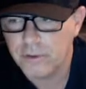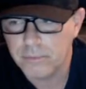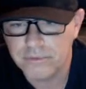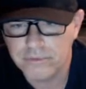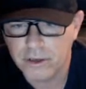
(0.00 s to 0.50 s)
They've
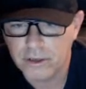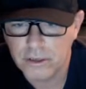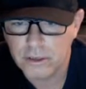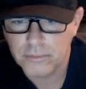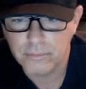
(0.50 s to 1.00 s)
been
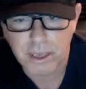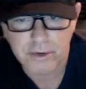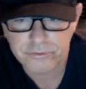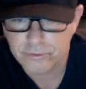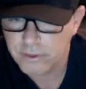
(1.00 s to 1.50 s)
sighted in
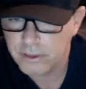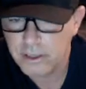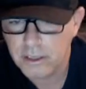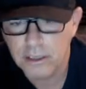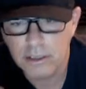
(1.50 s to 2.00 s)
Manasota
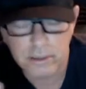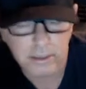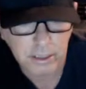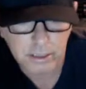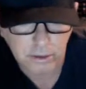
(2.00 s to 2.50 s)
Key,
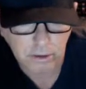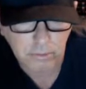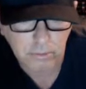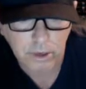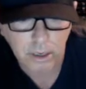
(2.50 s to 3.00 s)

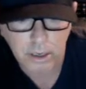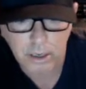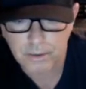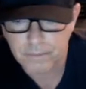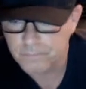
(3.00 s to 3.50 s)
Lido,
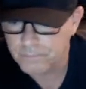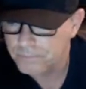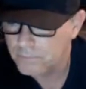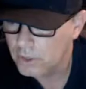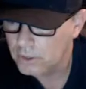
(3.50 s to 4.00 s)

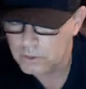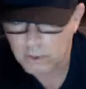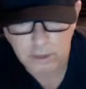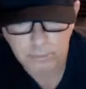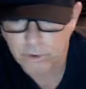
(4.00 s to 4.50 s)

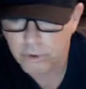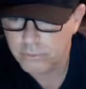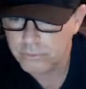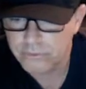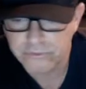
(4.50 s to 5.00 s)

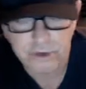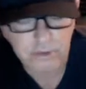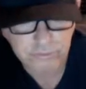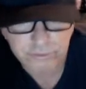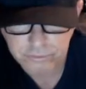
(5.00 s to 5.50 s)
Longboat, the city
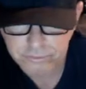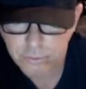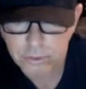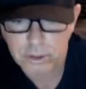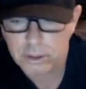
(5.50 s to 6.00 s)
of Sarasota.